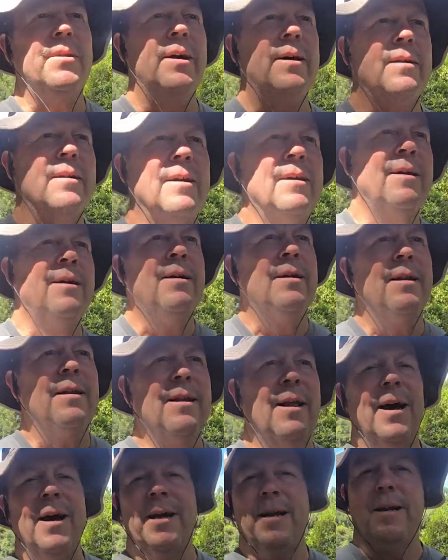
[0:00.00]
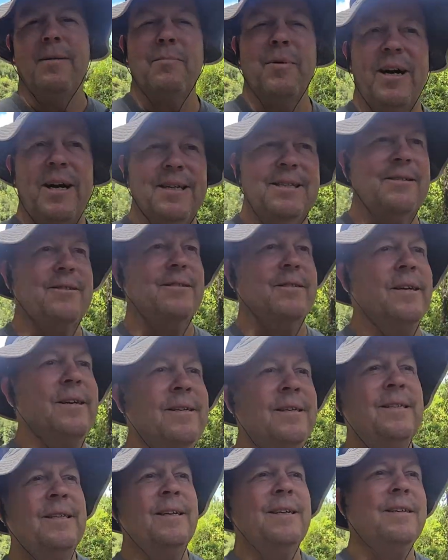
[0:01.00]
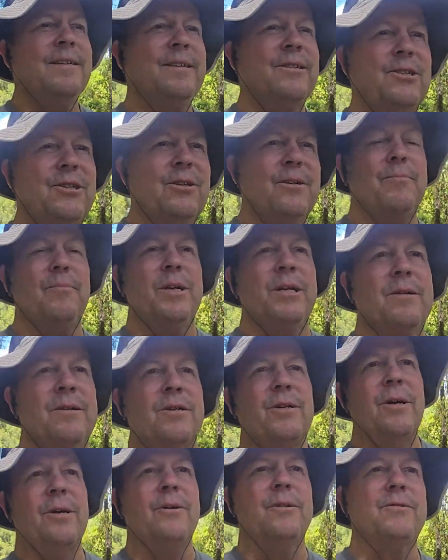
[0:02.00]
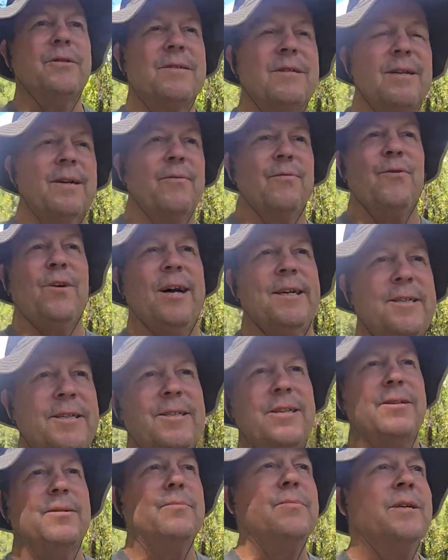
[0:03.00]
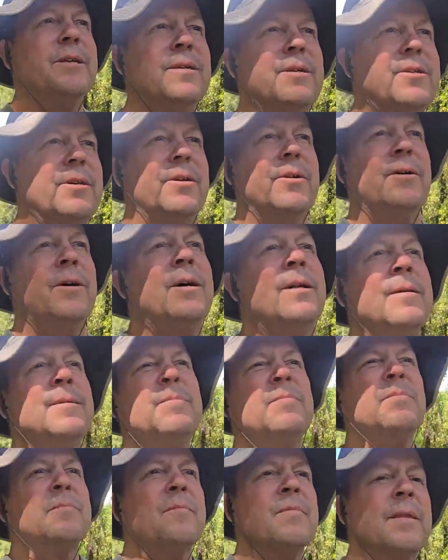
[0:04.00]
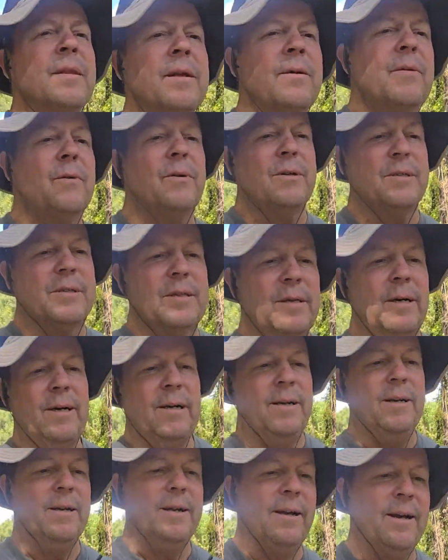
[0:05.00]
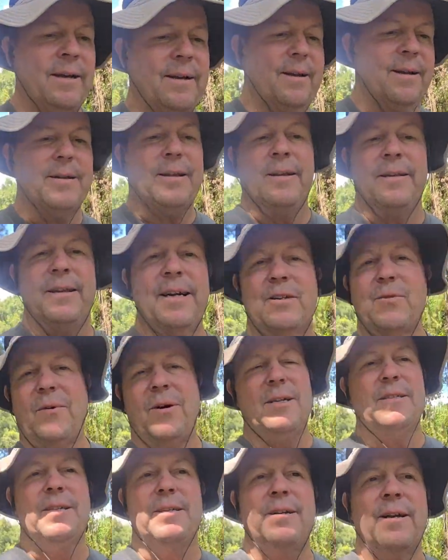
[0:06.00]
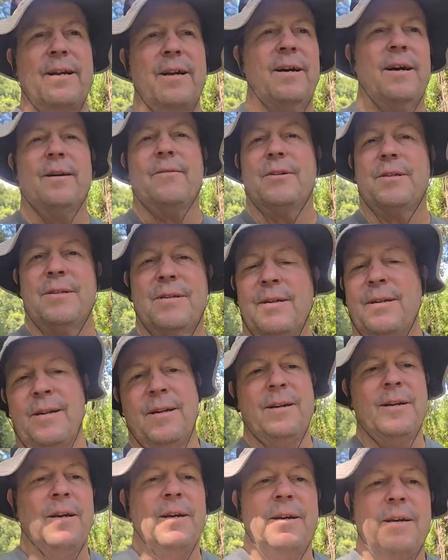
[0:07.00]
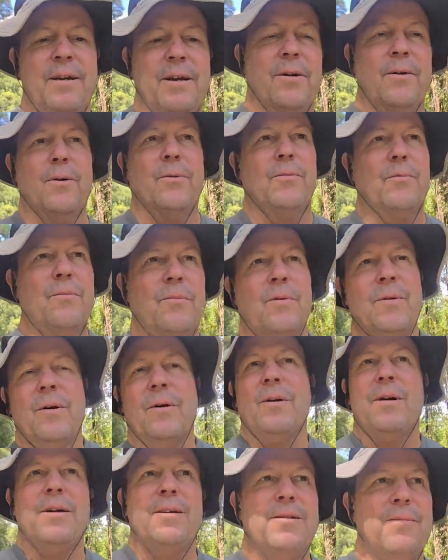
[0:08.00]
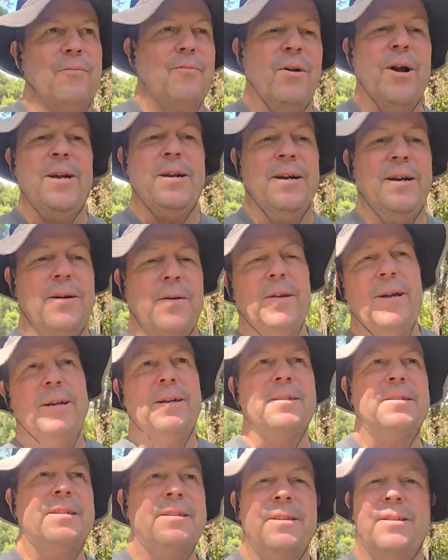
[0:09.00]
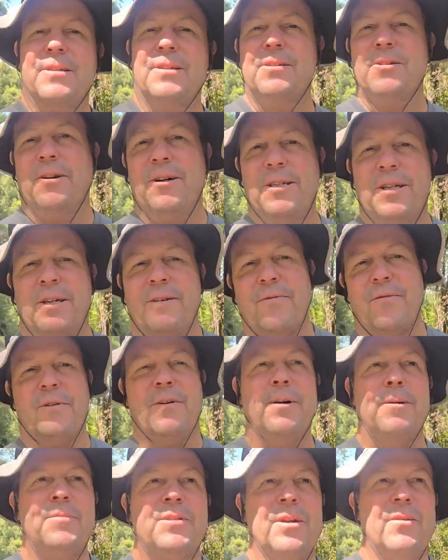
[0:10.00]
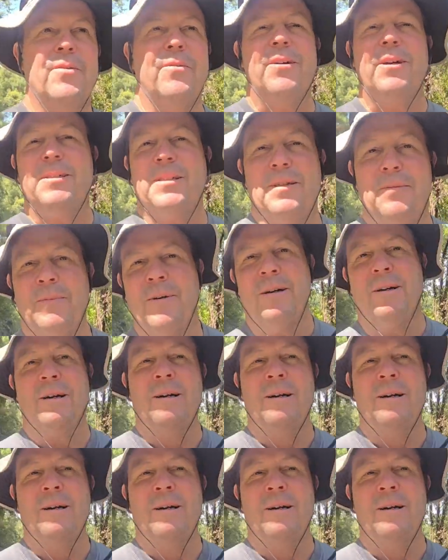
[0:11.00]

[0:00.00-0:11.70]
that lying bastard that should be in jail, just like Fauci should be in jail, was, and that's why I tell you, Congress, you know, right now they could send the sergeant of arms and arrest him.